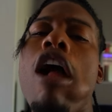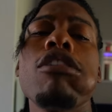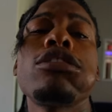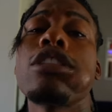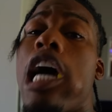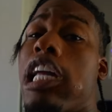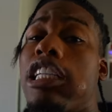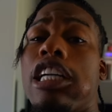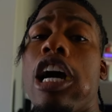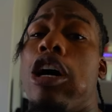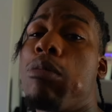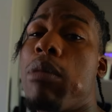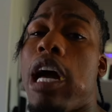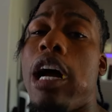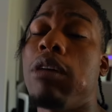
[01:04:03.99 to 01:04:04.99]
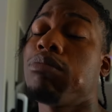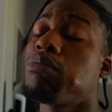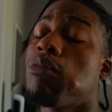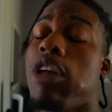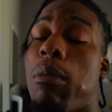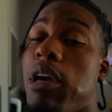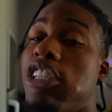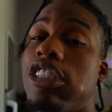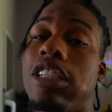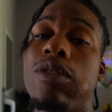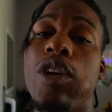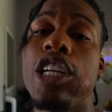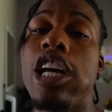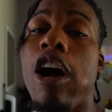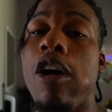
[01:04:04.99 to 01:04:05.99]
It's time to go, man. I'm ending this
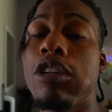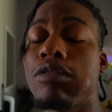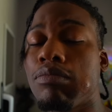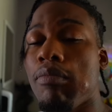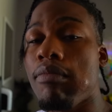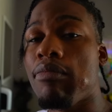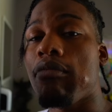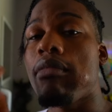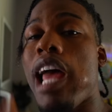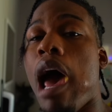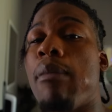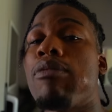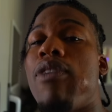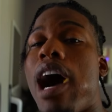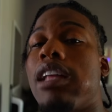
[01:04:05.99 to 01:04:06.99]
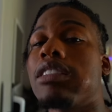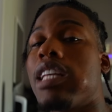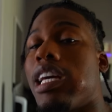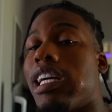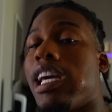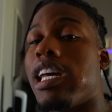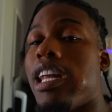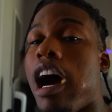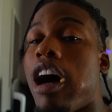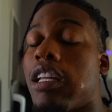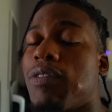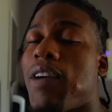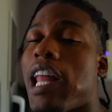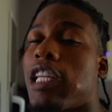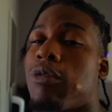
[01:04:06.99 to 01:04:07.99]
video. Happy Father's Day again, and all
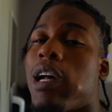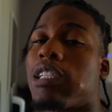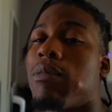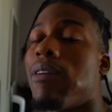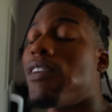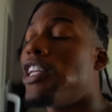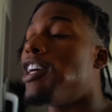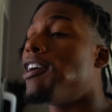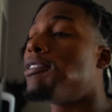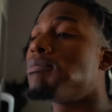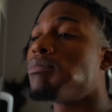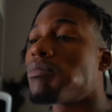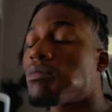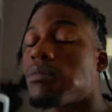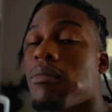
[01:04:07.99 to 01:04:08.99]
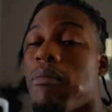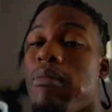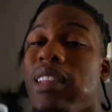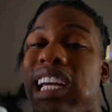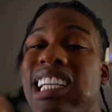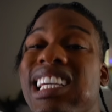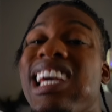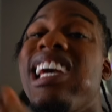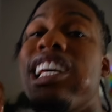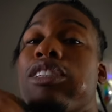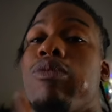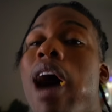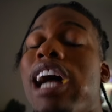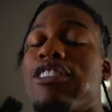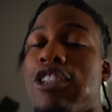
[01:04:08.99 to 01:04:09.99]
the fathers watching my video.
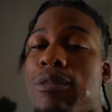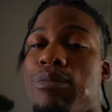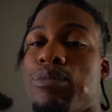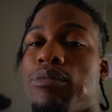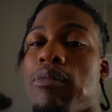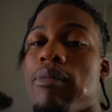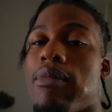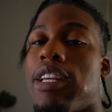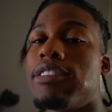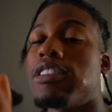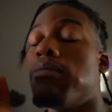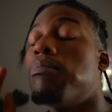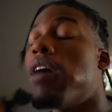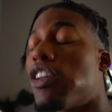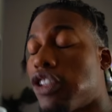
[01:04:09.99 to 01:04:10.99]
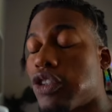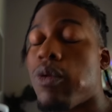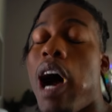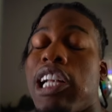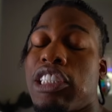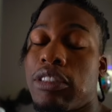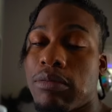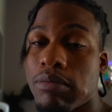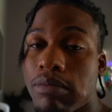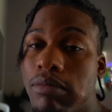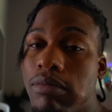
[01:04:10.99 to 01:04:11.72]
Kids watching, mothers watching.